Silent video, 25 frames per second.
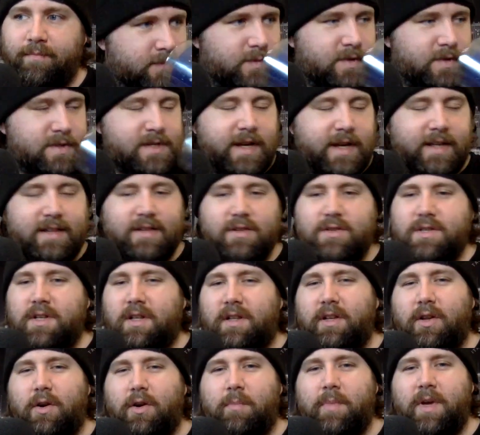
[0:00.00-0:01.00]
it's like there's a
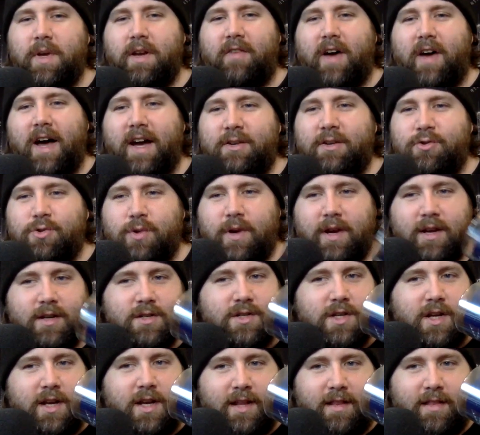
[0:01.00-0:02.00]
little bit of
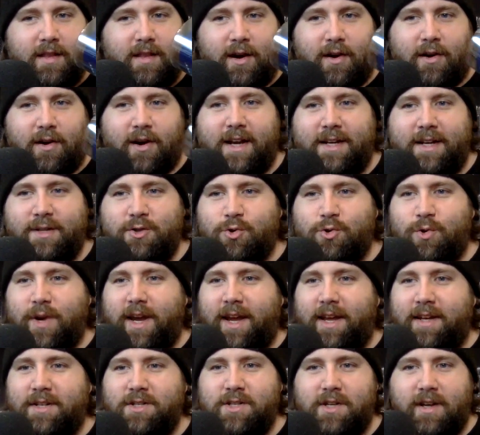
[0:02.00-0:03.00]
hydrangea in there.
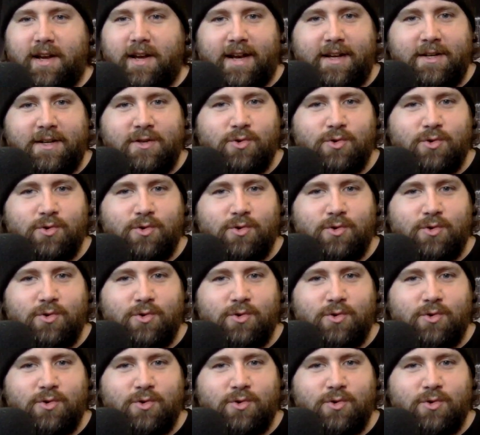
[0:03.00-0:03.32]
Hydrangea,